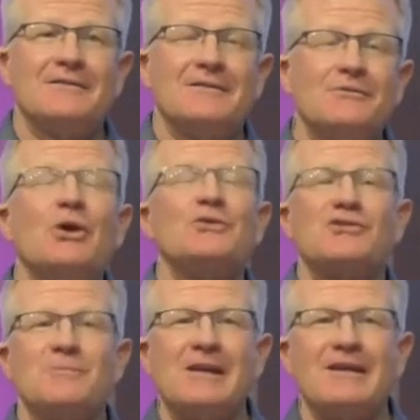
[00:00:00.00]
wrote
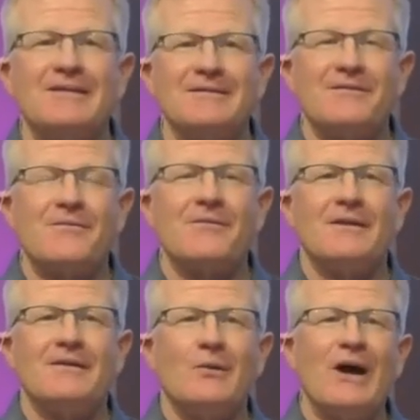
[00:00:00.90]
to me
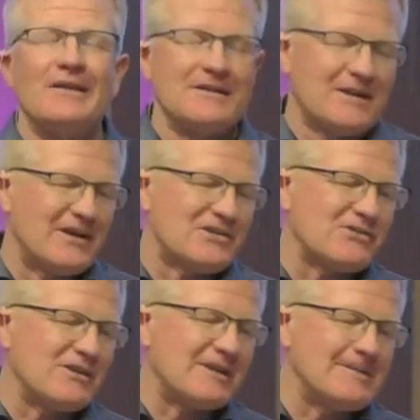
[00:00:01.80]
while
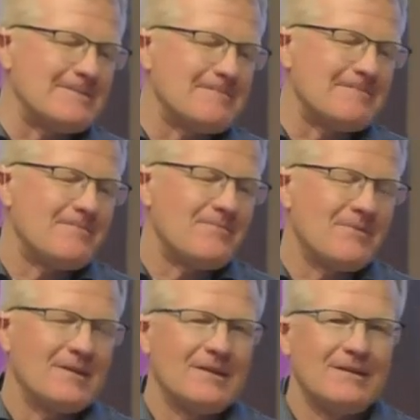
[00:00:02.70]
incarcerated,
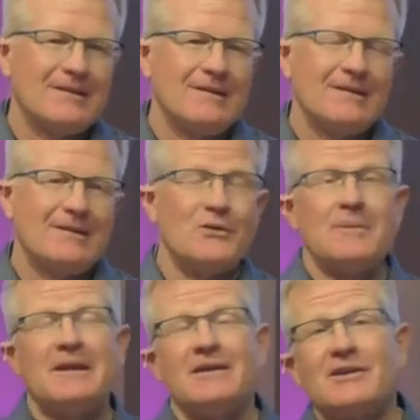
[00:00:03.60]
and we
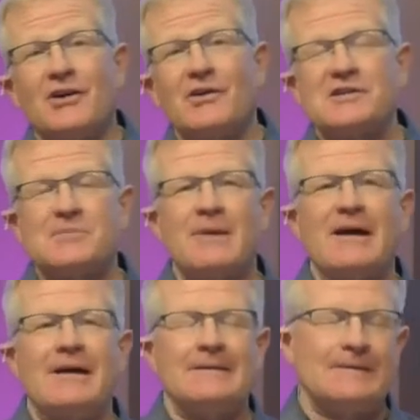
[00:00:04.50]
began to
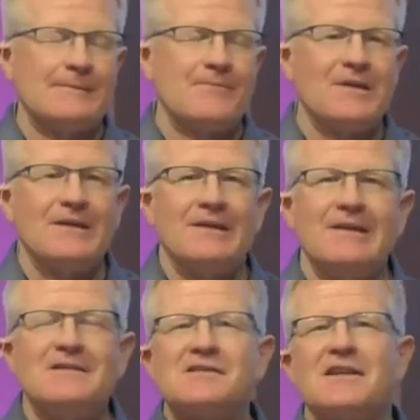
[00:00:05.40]
correspond.
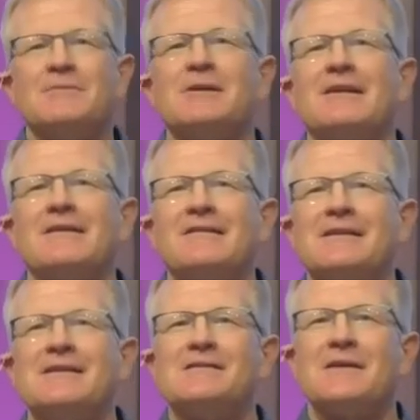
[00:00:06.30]
He'd send me
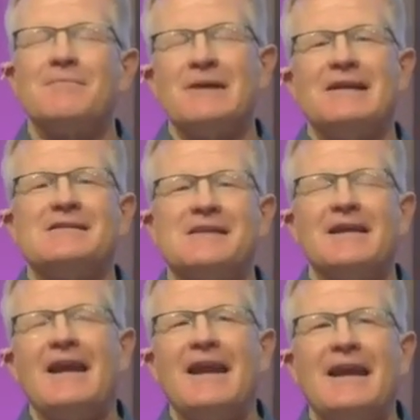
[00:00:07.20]
these
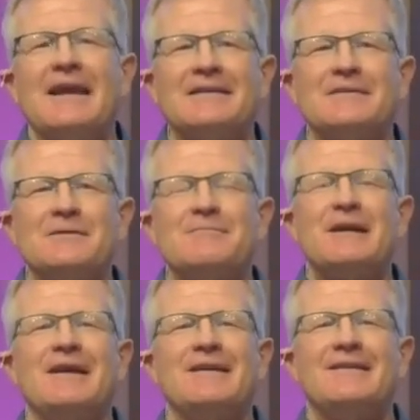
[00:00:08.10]
amazing
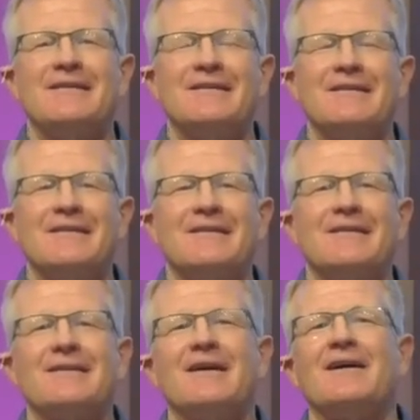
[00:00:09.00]
handmade
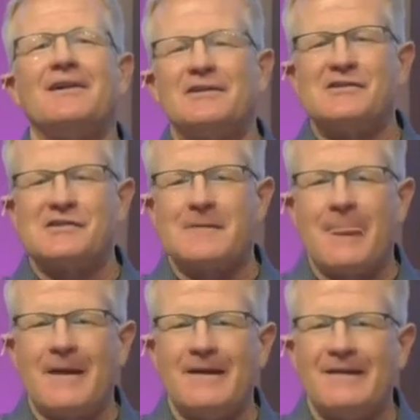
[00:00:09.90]
cards.
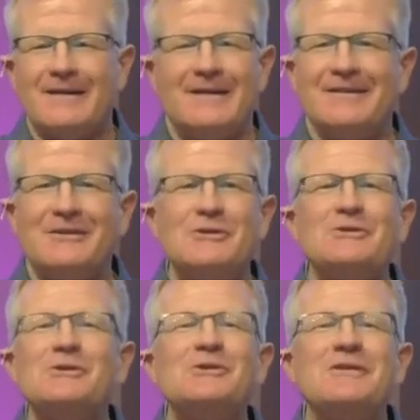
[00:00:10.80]
Who
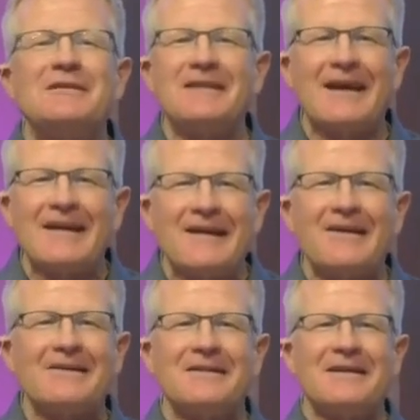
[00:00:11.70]
knew that
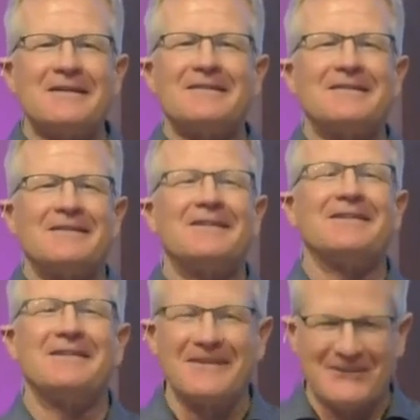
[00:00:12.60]
hard-headed
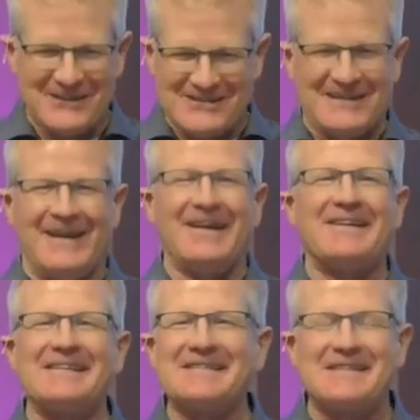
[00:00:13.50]
cur was an
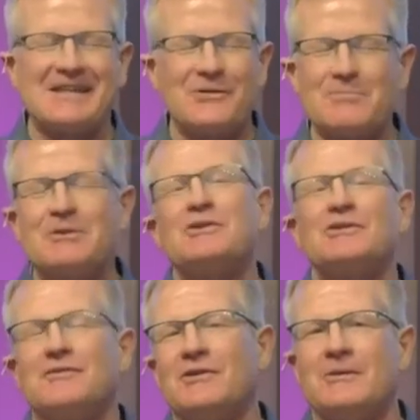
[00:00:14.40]
artist? They were
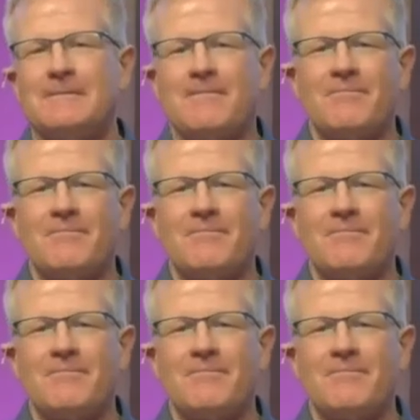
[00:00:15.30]
beautiful.